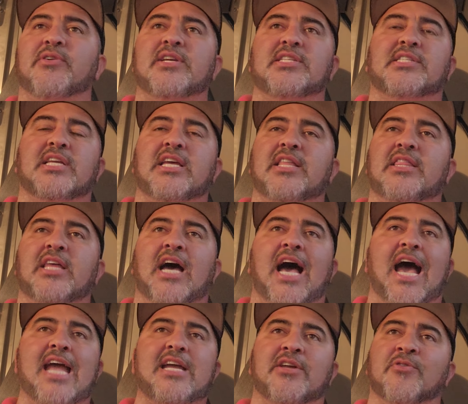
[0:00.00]
The
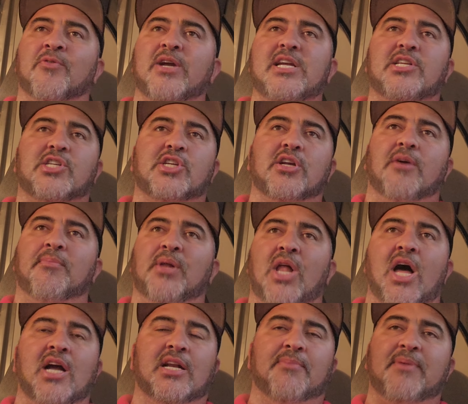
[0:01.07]
height and reach
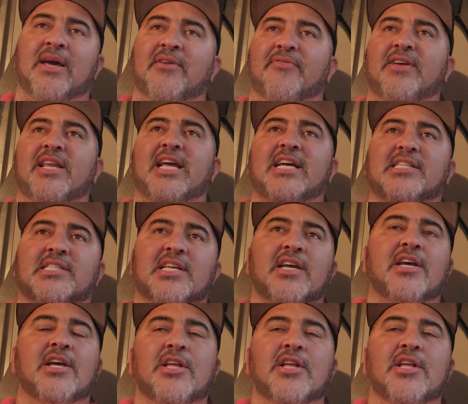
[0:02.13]
belong to Benavidez.